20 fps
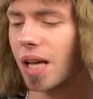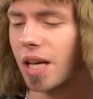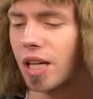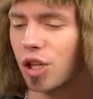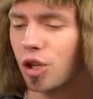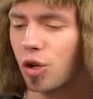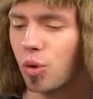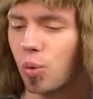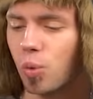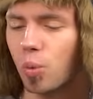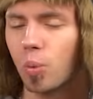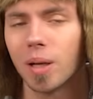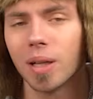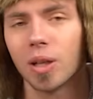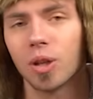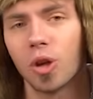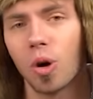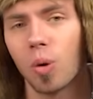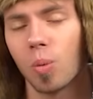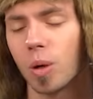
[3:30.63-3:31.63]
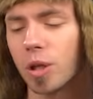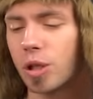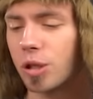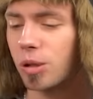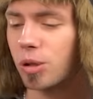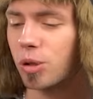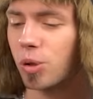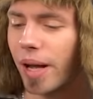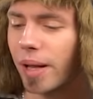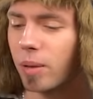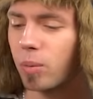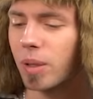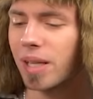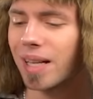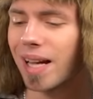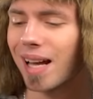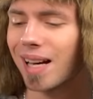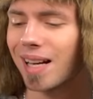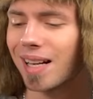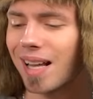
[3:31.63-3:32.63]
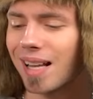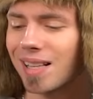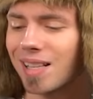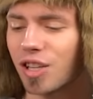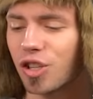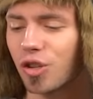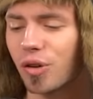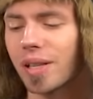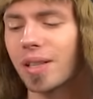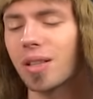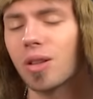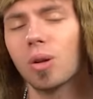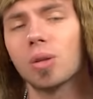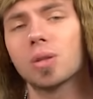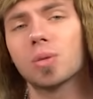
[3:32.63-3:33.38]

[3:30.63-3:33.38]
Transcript: You will know what to do. And we got another trade closed,